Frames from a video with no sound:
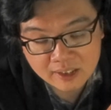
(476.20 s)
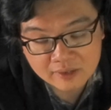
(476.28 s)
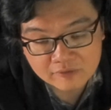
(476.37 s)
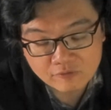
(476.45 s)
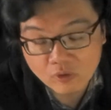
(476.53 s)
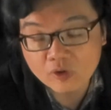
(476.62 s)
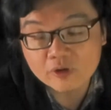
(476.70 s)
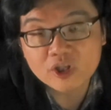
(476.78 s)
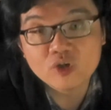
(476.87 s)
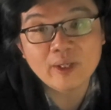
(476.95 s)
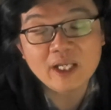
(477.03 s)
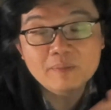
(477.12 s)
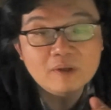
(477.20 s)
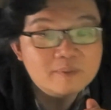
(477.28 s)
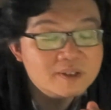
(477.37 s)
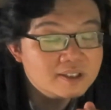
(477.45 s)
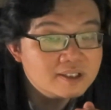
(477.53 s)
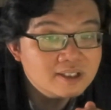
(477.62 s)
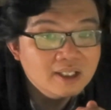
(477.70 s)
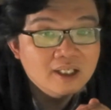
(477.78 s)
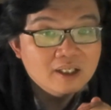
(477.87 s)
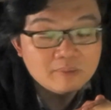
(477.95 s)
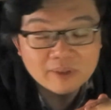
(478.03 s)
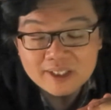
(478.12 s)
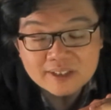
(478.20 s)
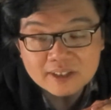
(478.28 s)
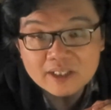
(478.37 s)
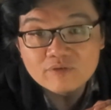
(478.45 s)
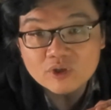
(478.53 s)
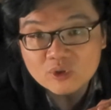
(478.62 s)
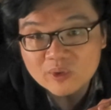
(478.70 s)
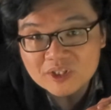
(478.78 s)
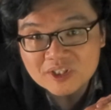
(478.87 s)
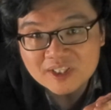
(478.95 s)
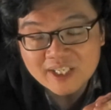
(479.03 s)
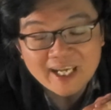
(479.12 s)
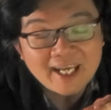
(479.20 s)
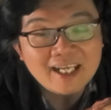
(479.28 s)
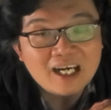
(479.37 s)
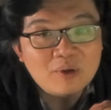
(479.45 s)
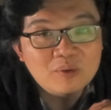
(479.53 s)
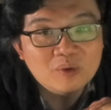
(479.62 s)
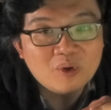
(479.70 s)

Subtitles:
for Q&A purposes. Please leave your questions there, and I will